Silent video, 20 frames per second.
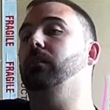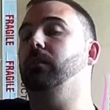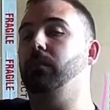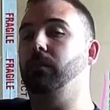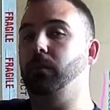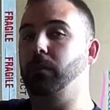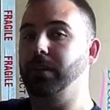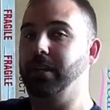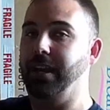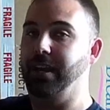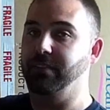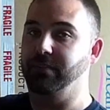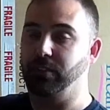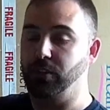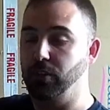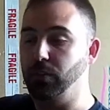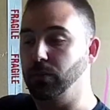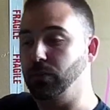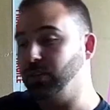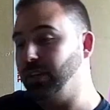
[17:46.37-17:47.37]
We have
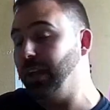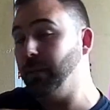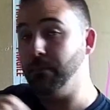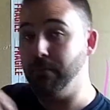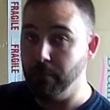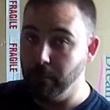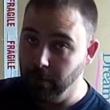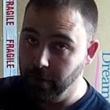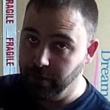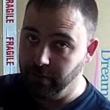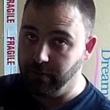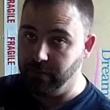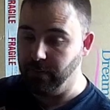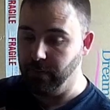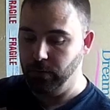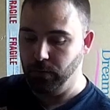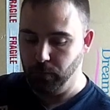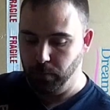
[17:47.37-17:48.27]
2 separate microphones,